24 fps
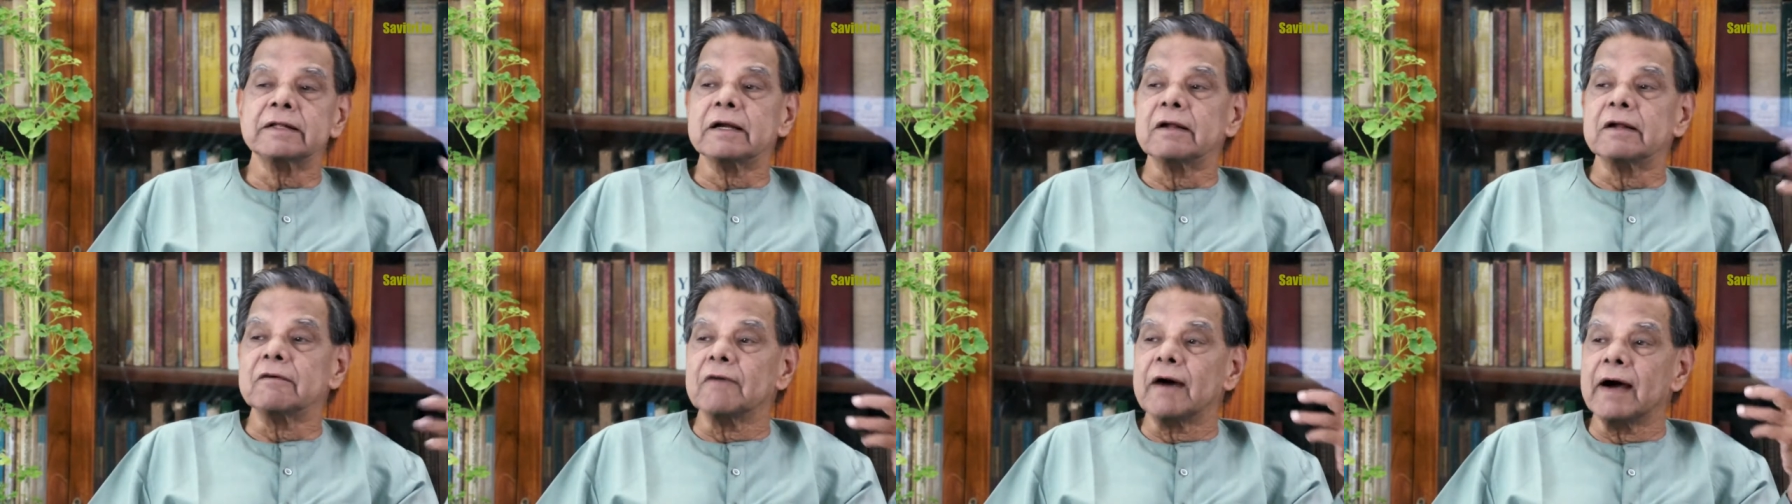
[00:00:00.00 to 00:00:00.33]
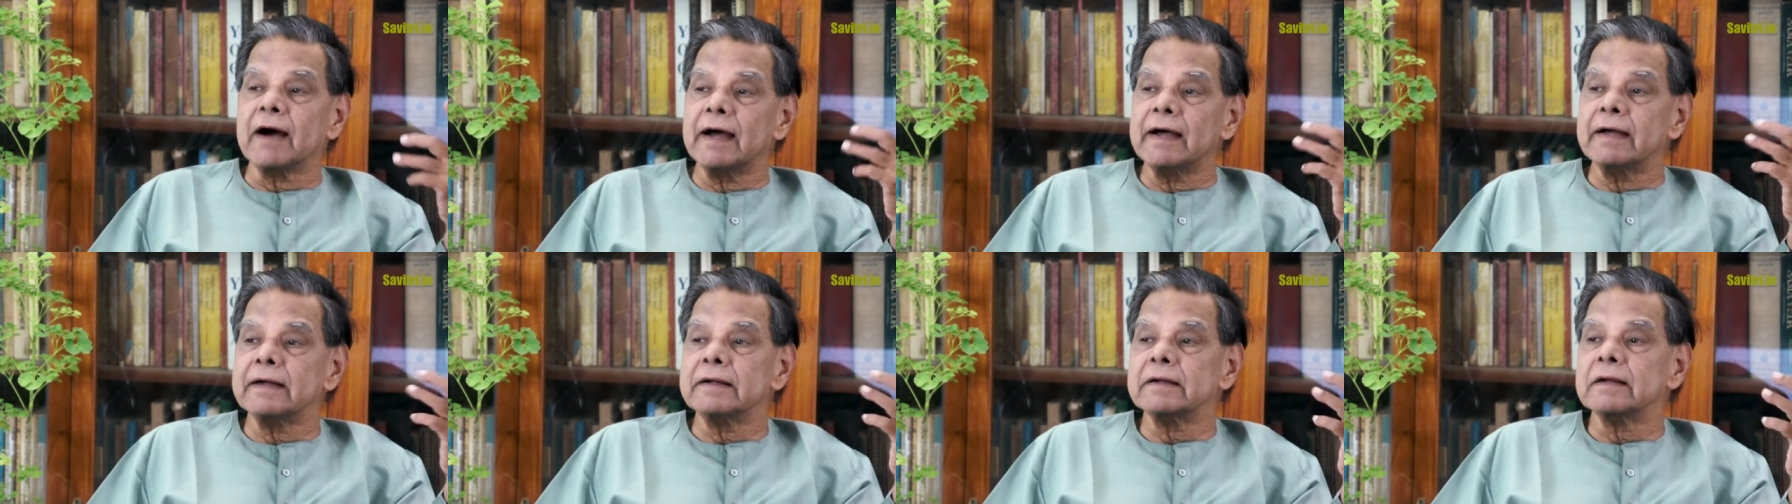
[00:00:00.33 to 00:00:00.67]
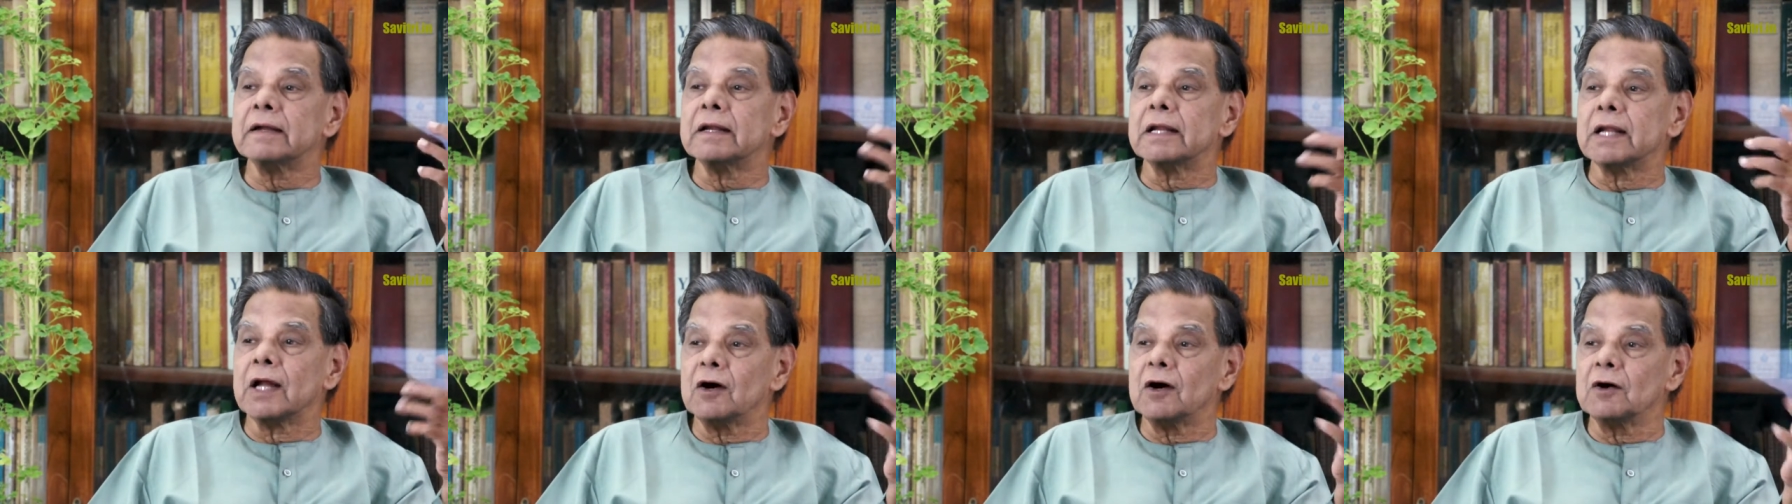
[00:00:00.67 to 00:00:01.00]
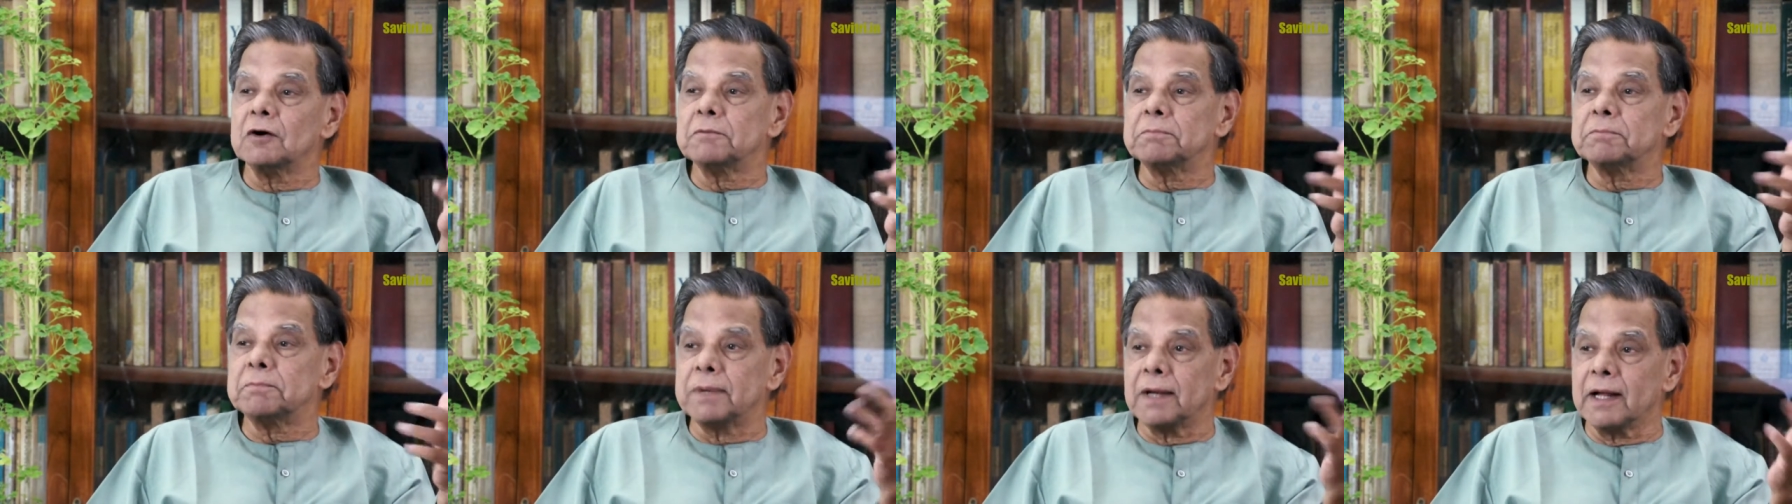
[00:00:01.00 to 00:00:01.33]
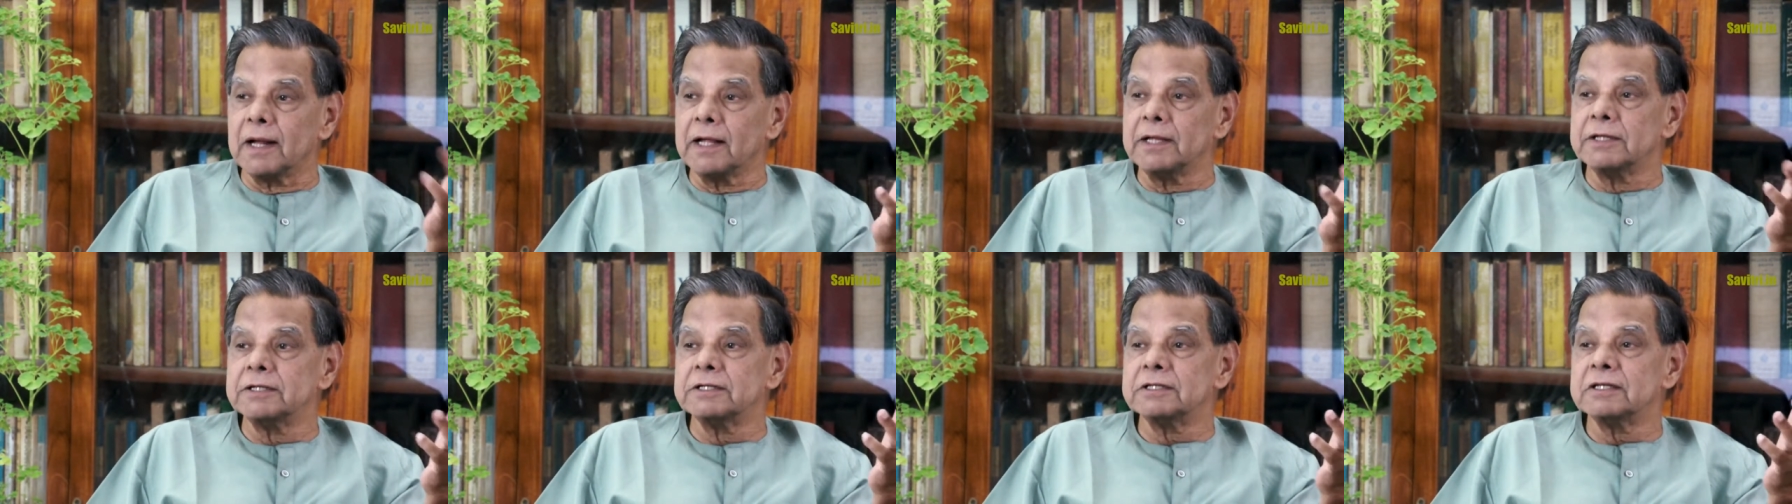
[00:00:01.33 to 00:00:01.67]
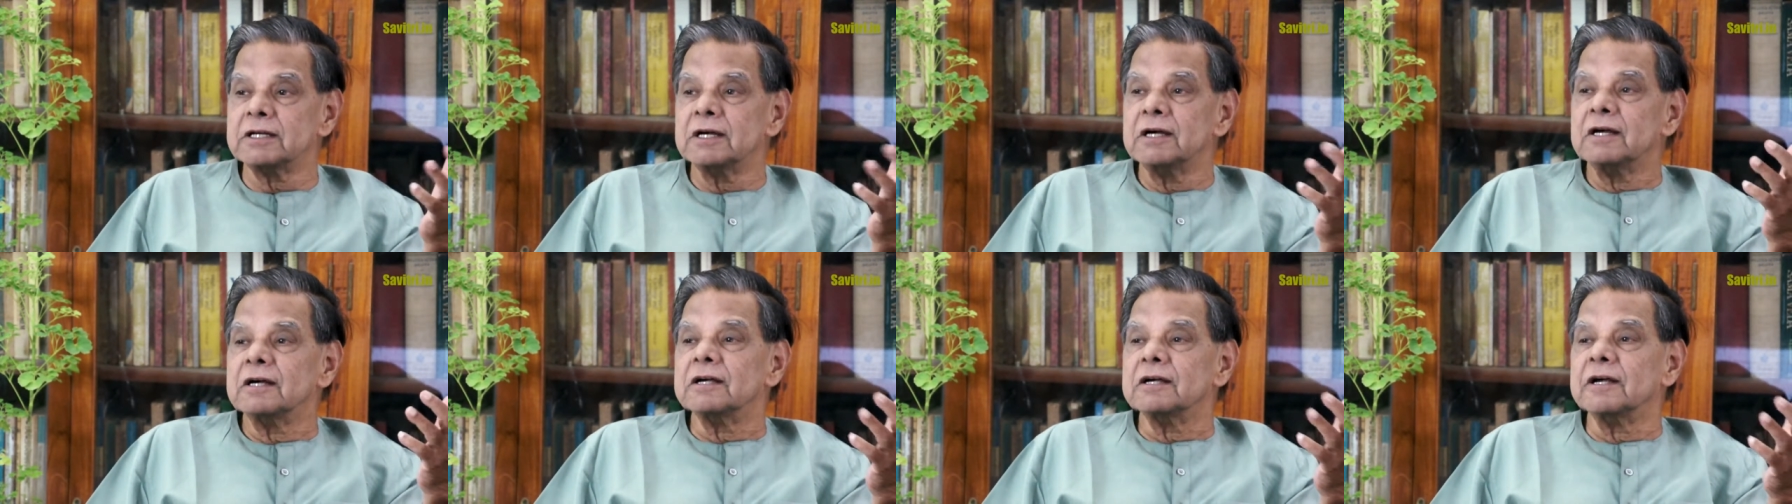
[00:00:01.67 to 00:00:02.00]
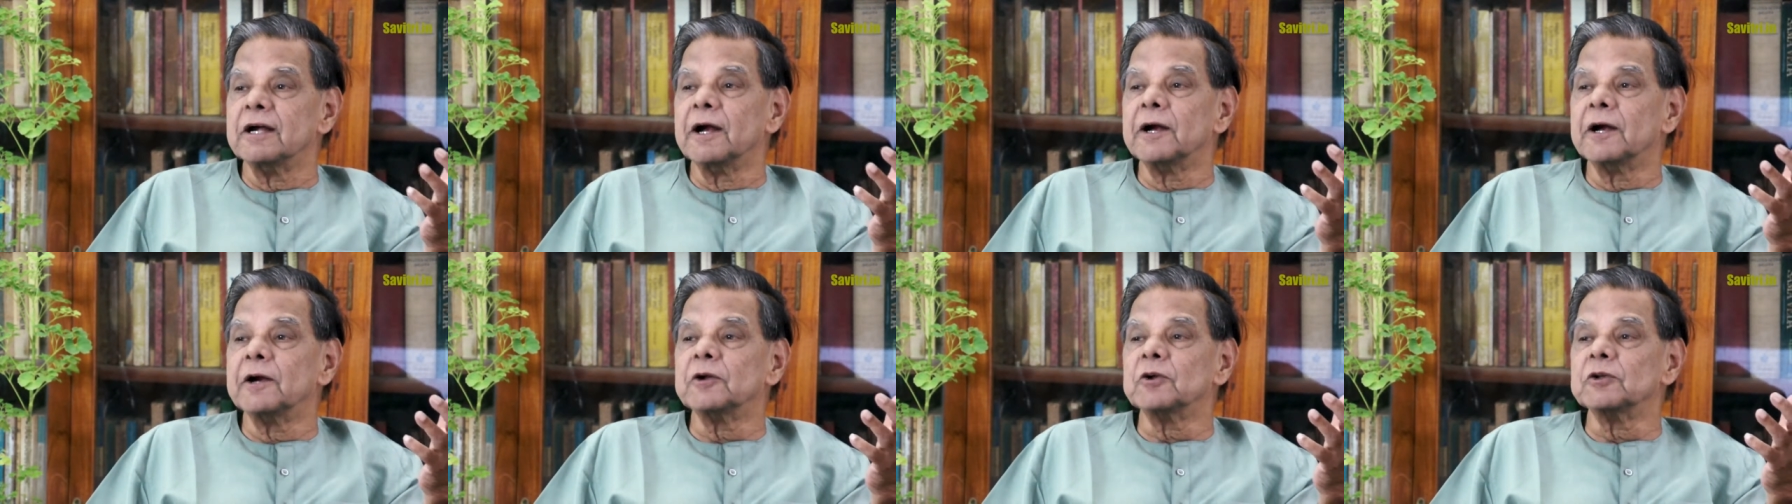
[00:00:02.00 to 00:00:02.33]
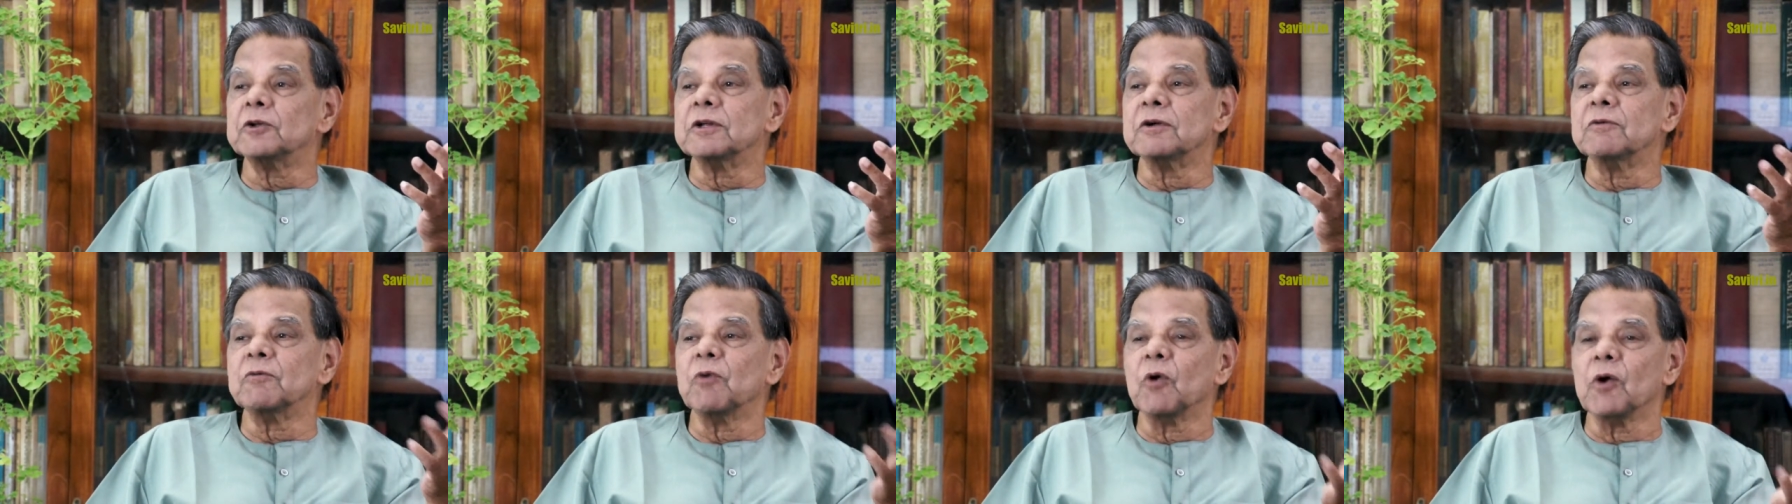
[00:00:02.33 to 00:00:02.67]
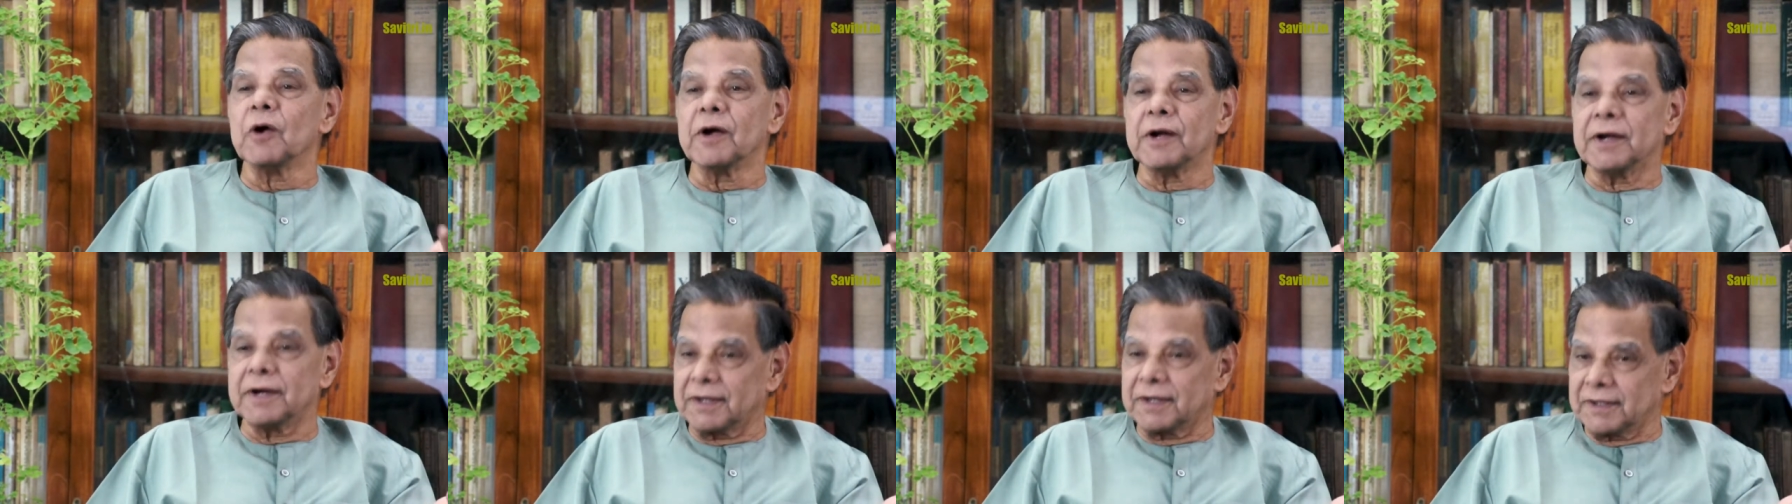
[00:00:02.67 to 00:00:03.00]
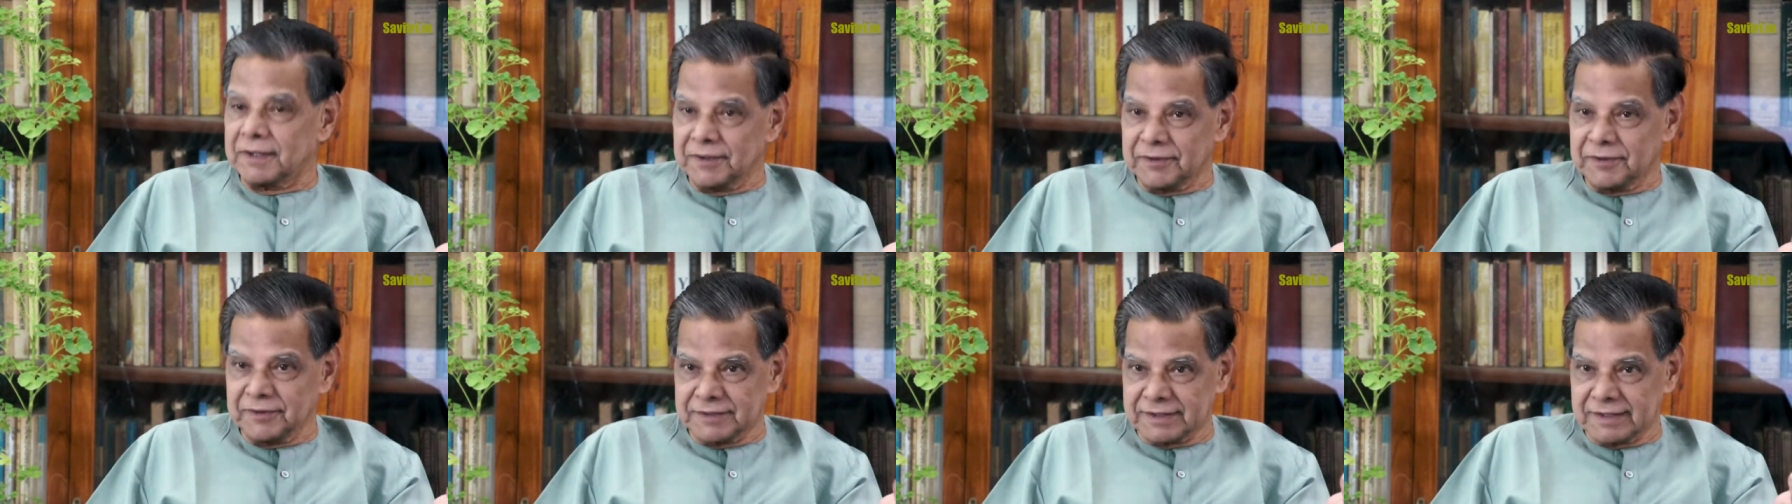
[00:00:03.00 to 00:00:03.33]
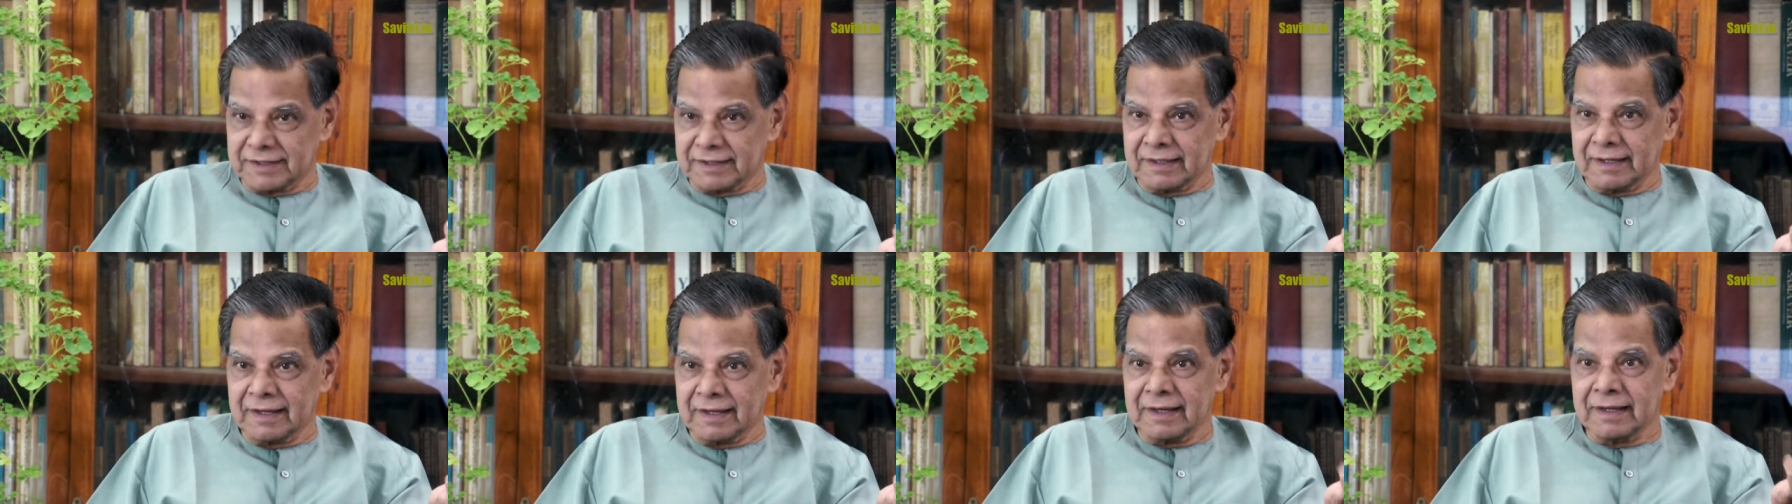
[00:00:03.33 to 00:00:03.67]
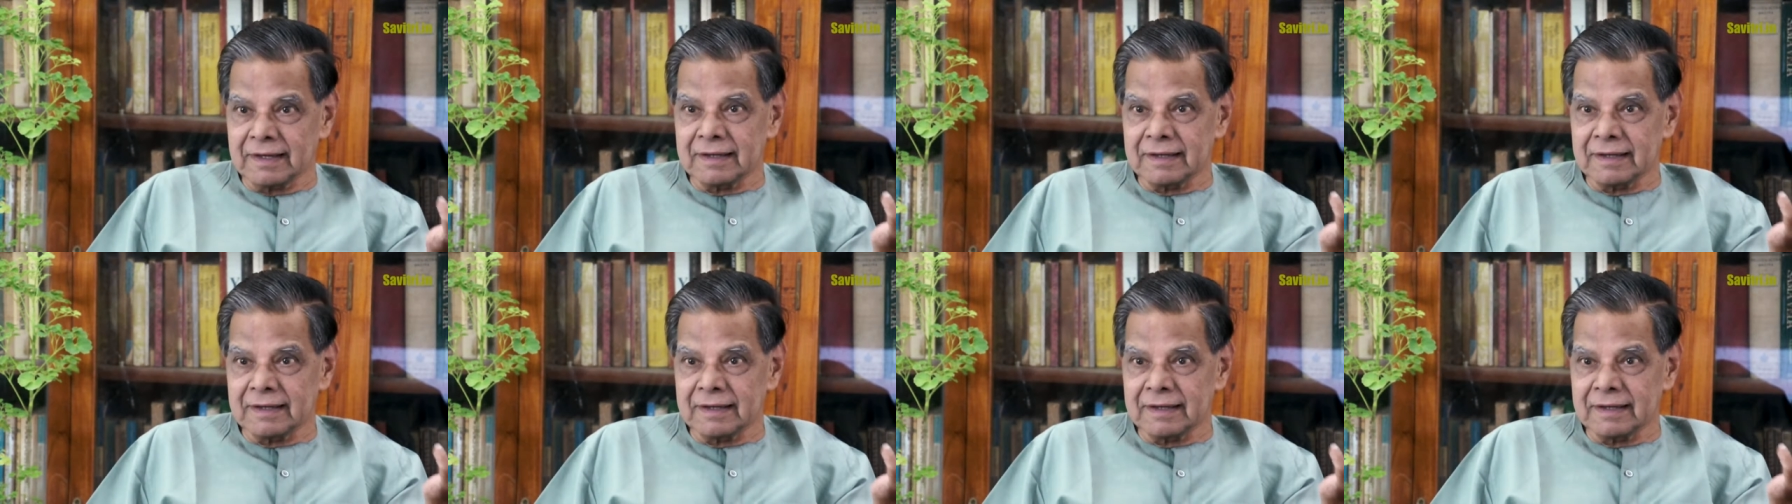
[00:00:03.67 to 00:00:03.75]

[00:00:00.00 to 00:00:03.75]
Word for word: the divine love plunged into the void, you see.